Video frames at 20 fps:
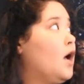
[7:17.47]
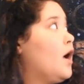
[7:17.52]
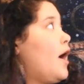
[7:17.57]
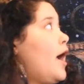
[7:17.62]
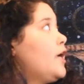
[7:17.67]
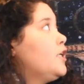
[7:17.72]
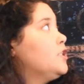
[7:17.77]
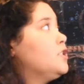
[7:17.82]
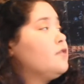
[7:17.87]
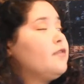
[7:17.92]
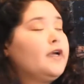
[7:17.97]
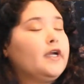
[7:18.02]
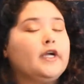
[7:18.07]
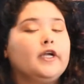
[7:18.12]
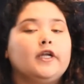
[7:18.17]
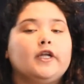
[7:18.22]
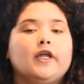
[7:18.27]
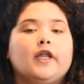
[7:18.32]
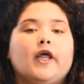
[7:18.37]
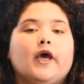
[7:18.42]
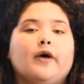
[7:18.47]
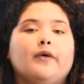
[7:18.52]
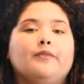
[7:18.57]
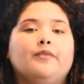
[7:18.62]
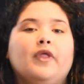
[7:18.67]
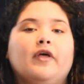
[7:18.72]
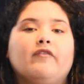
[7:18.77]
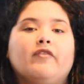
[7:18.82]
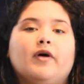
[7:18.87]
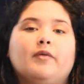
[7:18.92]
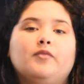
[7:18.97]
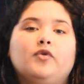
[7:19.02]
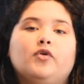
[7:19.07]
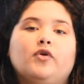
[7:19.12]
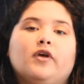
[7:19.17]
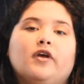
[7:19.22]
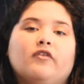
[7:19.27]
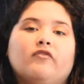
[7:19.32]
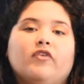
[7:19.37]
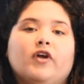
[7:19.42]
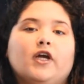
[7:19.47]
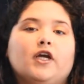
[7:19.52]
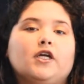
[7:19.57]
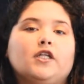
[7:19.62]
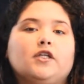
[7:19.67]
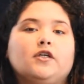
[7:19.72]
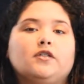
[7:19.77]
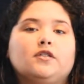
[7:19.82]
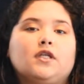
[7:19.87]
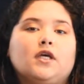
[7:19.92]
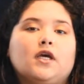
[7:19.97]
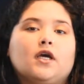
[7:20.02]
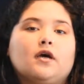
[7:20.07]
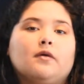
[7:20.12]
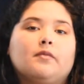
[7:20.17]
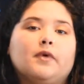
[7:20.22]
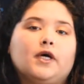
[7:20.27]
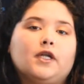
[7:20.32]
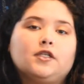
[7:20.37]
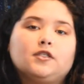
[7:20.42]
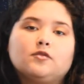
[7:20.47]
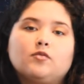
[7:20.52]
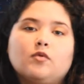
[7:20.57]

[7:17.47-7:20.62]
I just figured, you know, if I'm doing a Fairyloot thing, I might as